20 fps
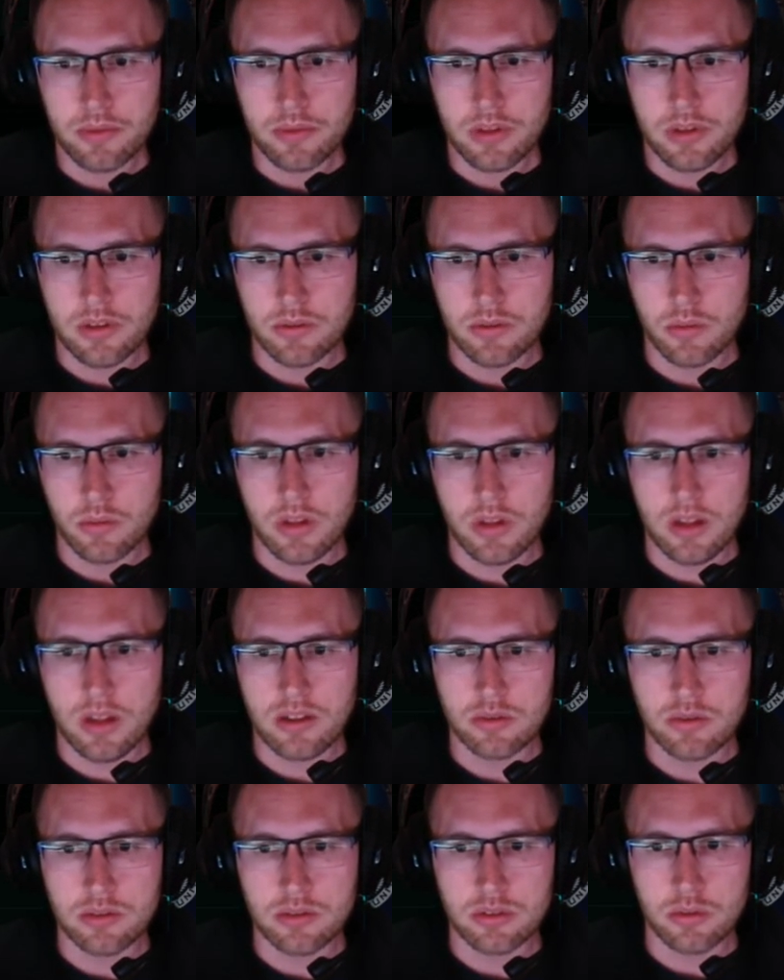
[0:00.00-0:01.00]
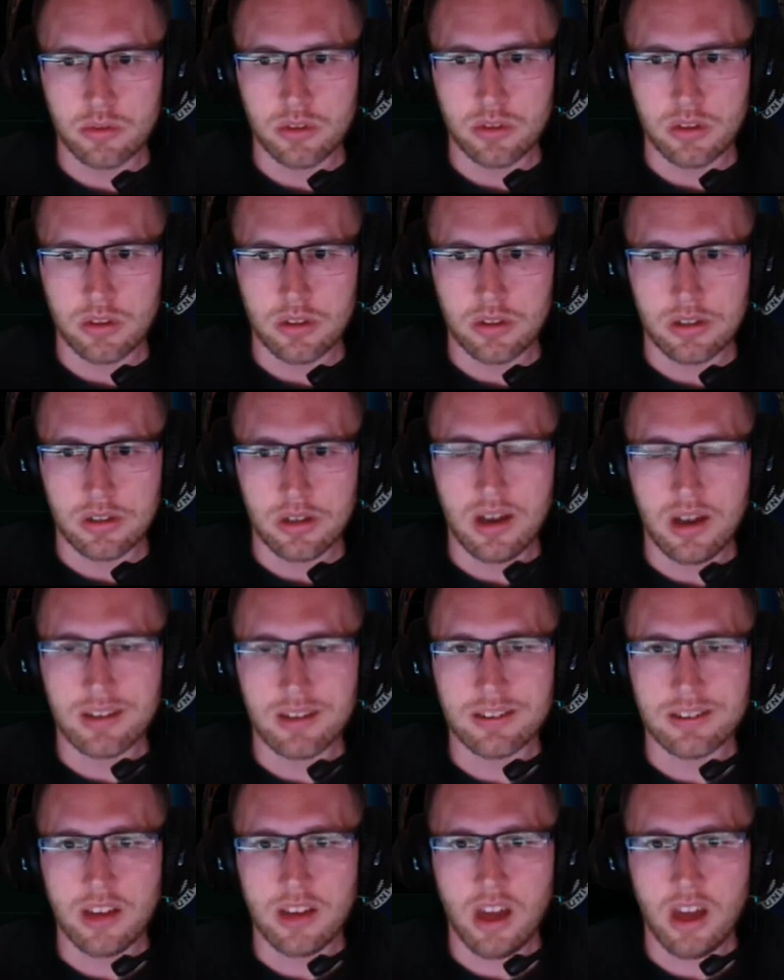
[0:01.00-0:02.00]
and what that's going to look like
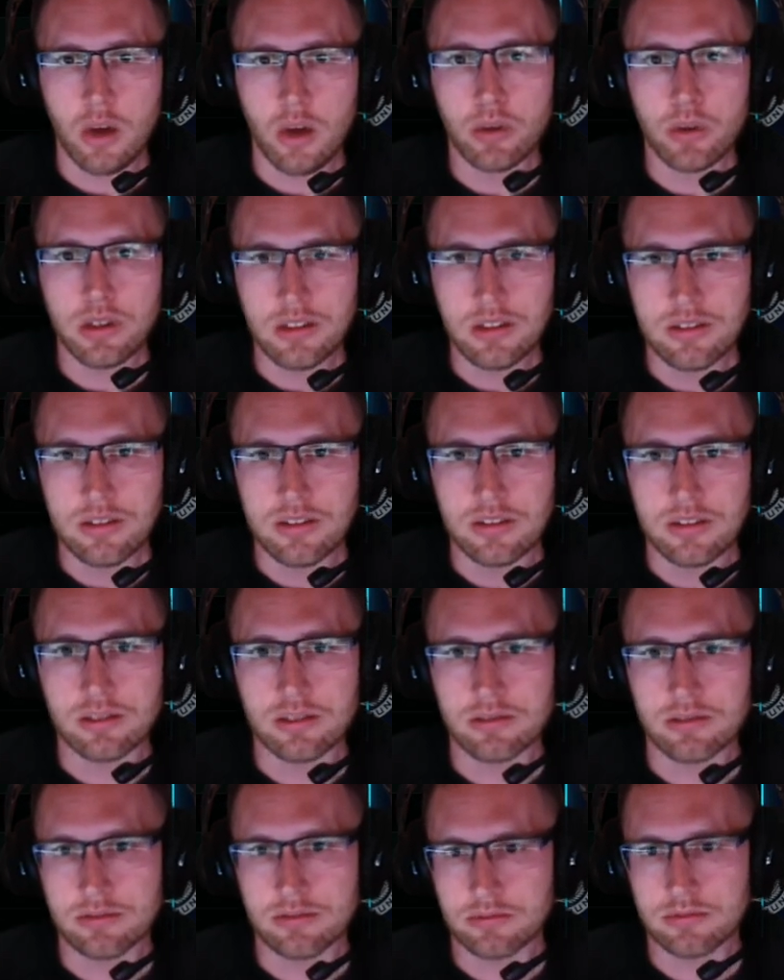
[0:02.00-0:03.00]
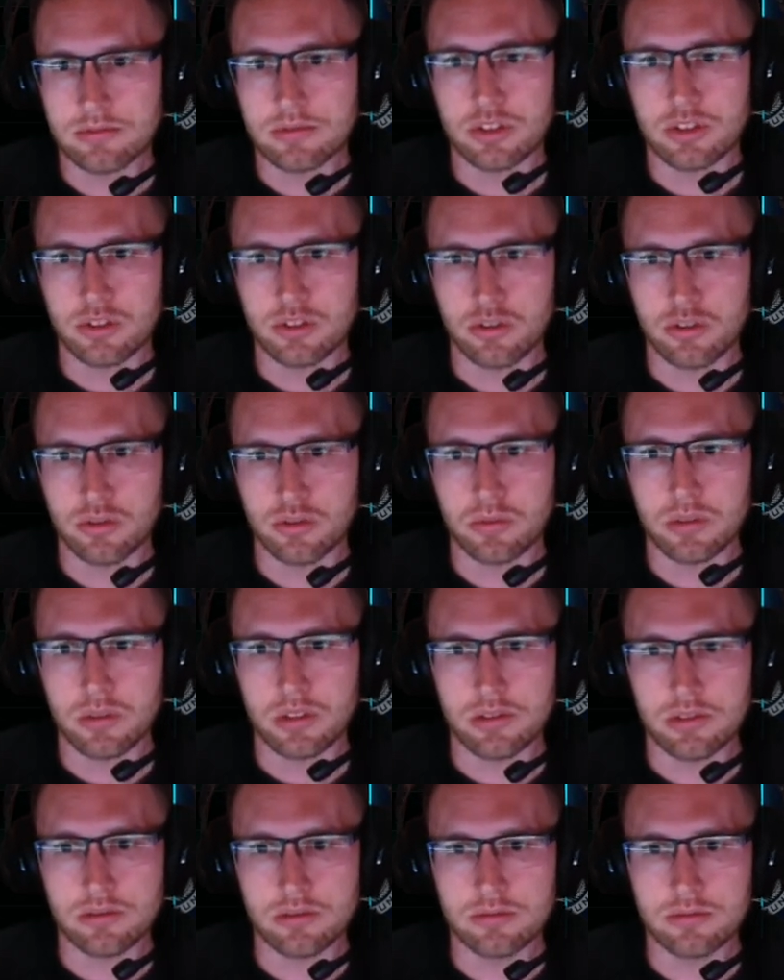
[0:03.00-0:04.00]
and how easy it could
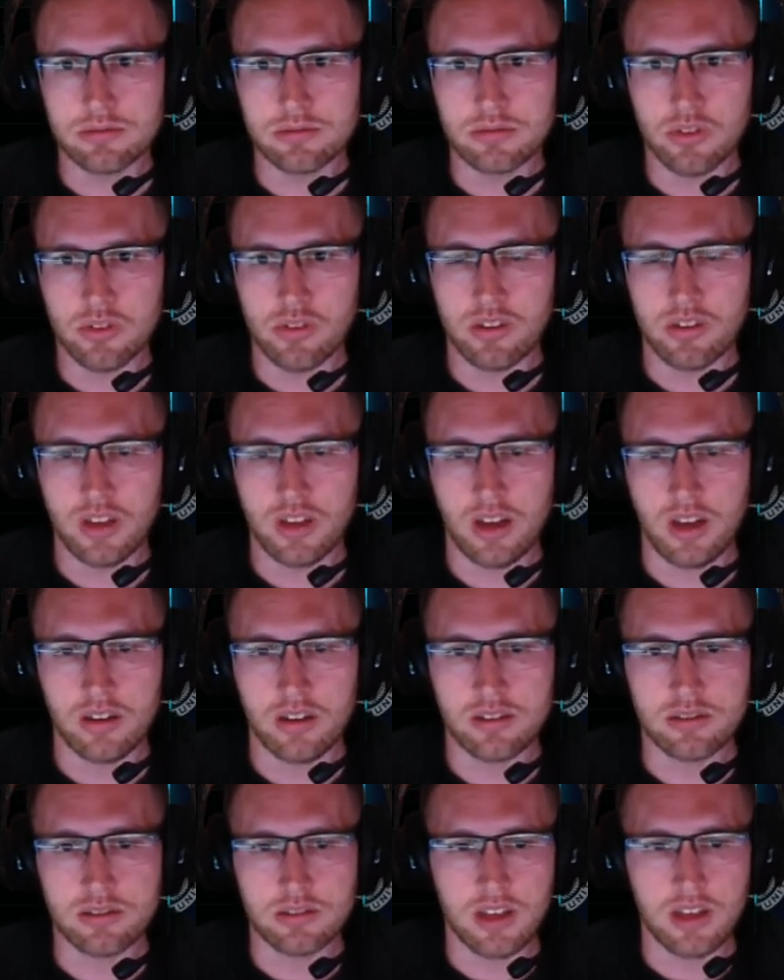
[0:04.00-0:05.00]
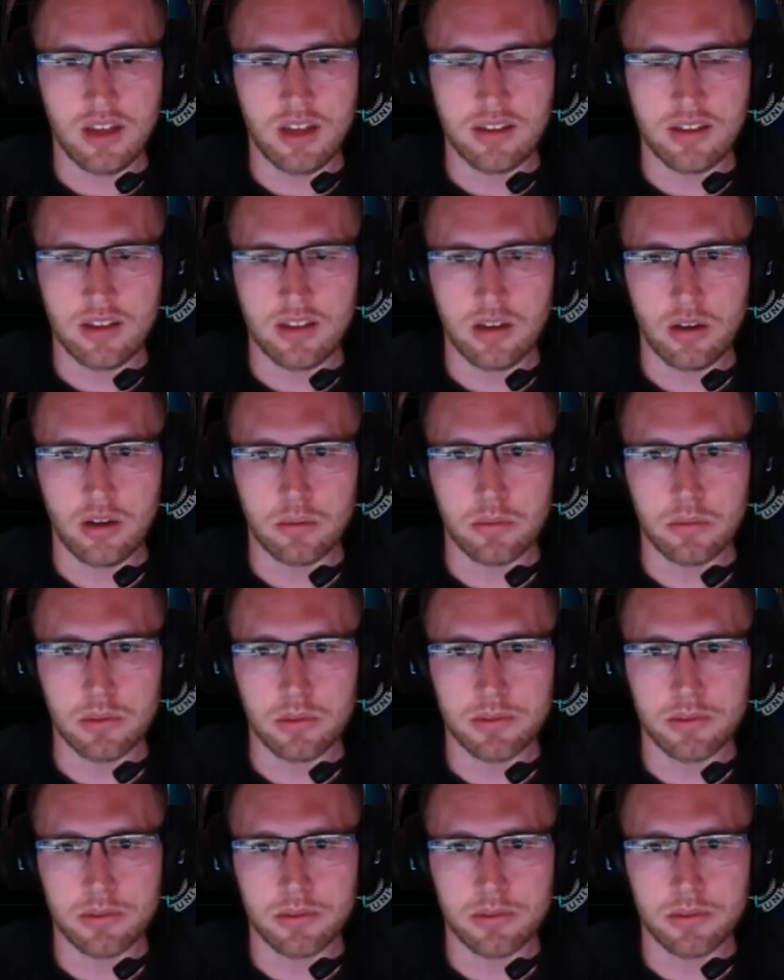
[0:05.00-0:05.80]
be to set up to get set up.